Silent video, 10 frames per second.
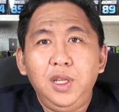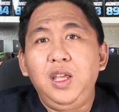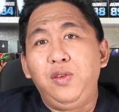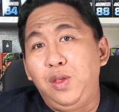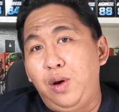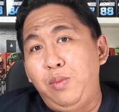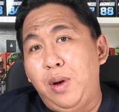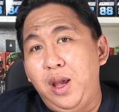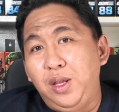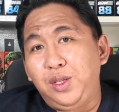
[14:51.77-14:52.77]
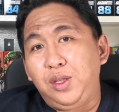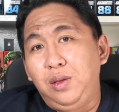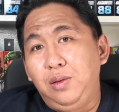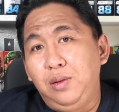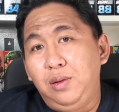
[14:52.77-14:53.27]
even though I'm biased.
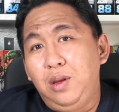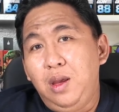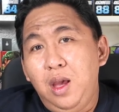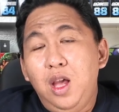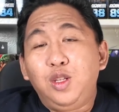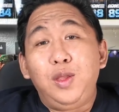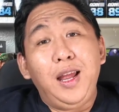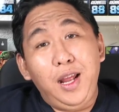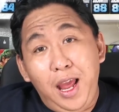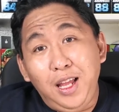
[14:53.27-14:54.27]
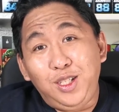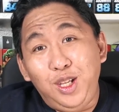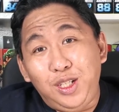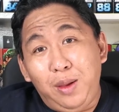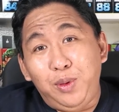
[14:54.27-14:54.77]
So that ends
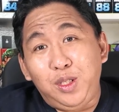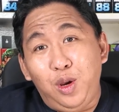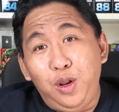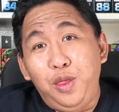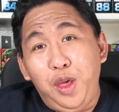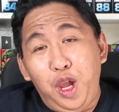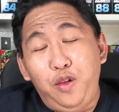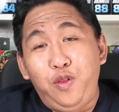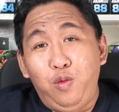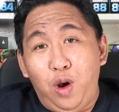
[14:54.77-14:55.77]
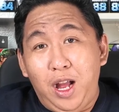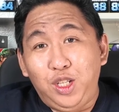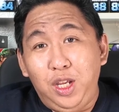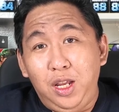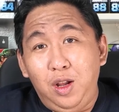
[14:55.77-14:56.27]
this episode, and thank you for
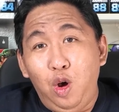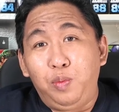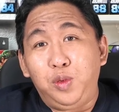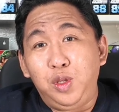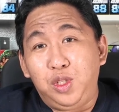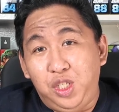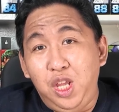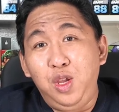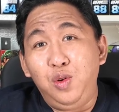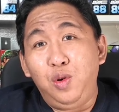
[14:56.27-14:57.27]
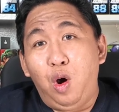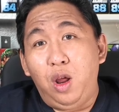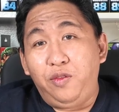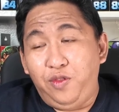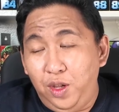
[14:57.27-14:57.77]
watching. Hope to see you
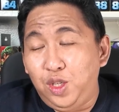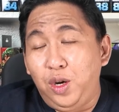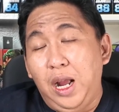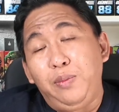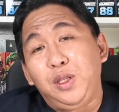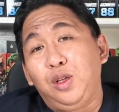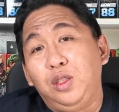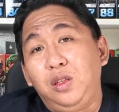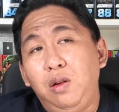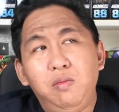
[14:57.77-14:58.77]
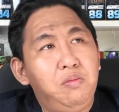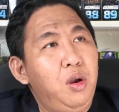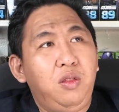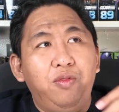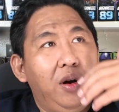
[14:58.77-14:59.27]
on future episodes.
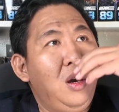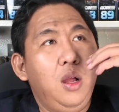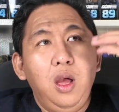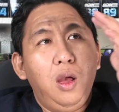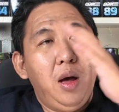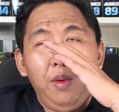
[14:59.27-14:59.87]
both for, I